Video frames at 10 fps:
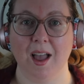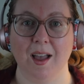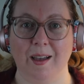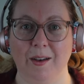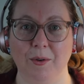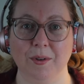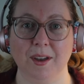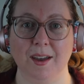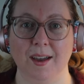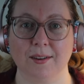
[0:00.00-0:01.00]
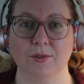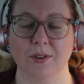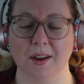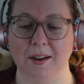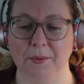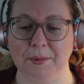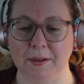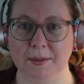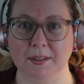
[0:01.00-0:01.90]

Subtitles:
Helga actually helped him